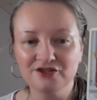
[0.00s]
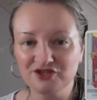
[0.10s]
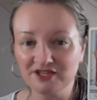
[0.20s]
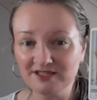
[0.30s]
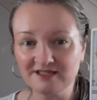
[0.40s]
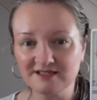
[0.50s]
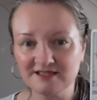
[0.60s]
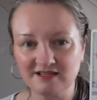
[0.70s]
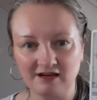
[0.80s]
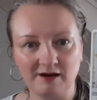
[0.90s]
Justice
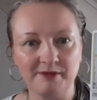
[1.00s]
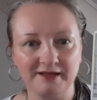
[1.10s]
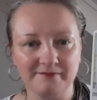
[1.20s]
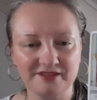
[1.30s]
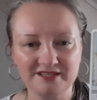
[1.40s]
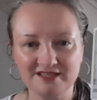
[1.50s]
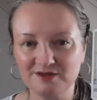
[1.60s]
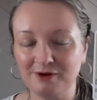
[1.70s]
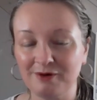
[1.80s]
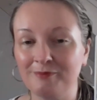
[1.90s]
is coming. This is
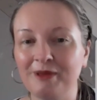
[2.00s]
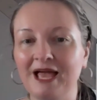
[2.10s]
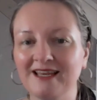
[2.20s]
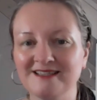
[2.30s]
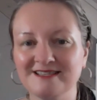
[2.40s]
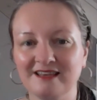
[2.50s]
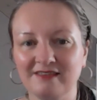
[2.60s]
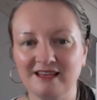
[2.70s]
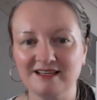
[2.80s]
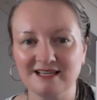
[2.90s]
about balancing
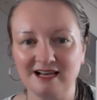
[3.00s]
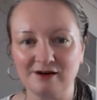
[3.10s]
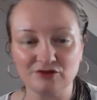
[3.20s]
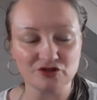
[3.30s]
things out,